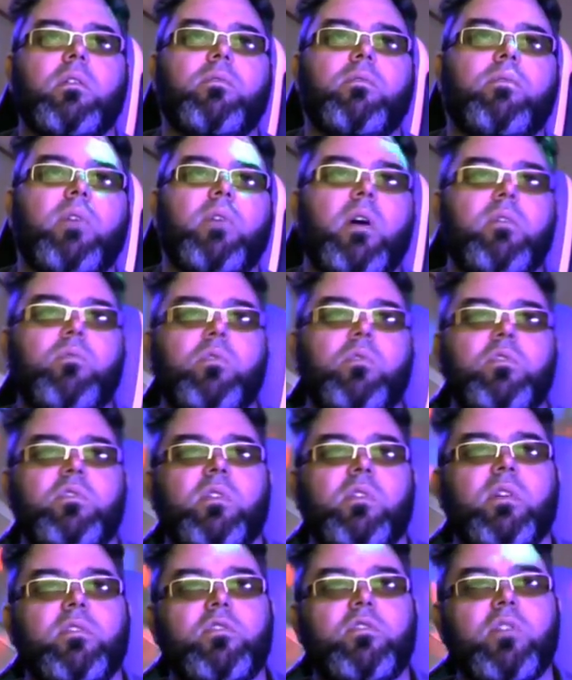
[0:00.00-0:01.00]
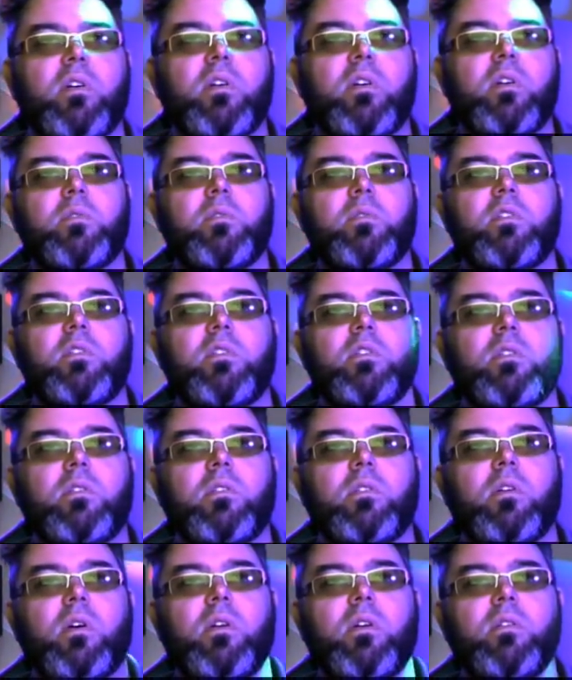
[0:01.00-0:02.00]
Five words or less. Transportation,
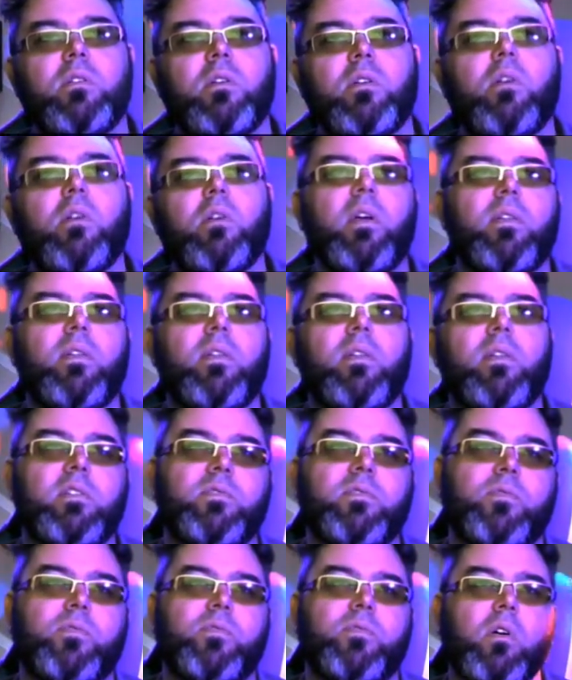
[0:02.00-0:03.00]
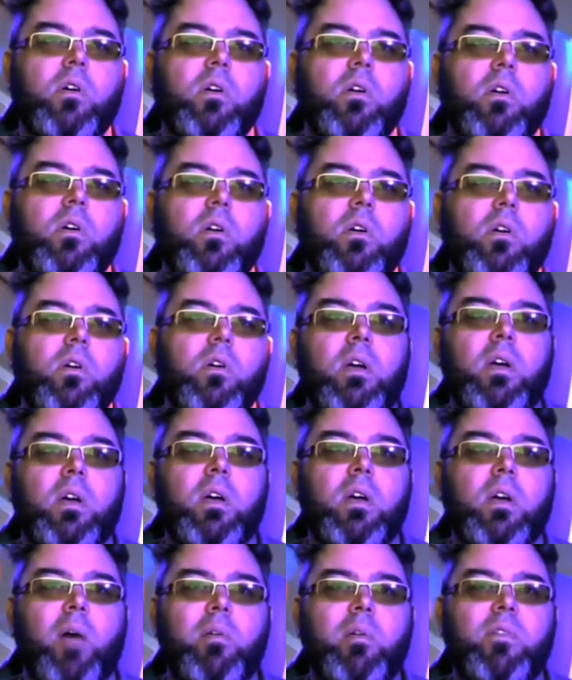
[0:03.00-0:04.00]
i.e. Okay, there, that's 4.
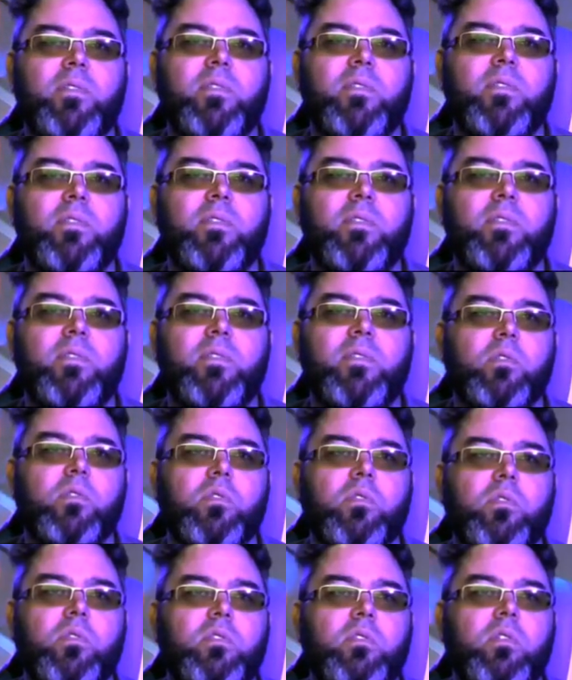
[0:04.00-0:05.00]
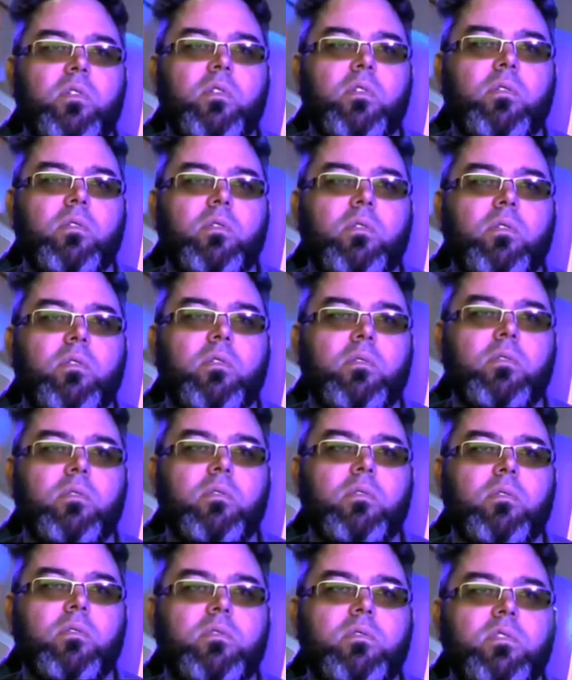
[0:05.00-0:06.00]
How many physical stores do you own?
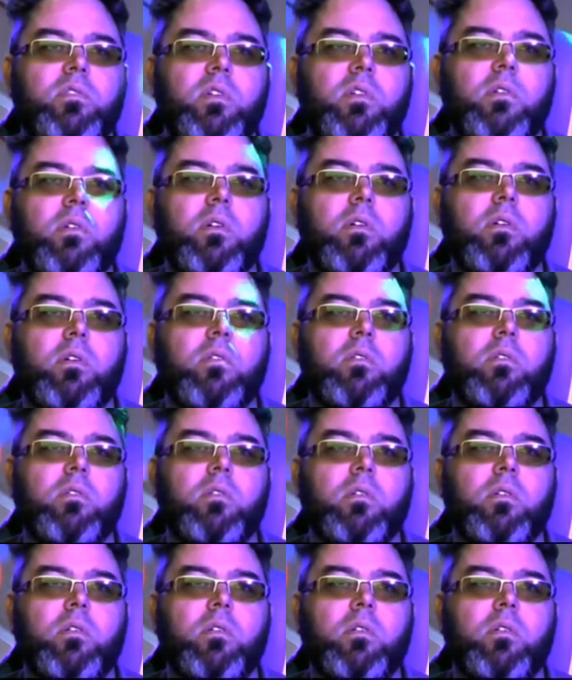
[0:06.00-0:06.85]
0.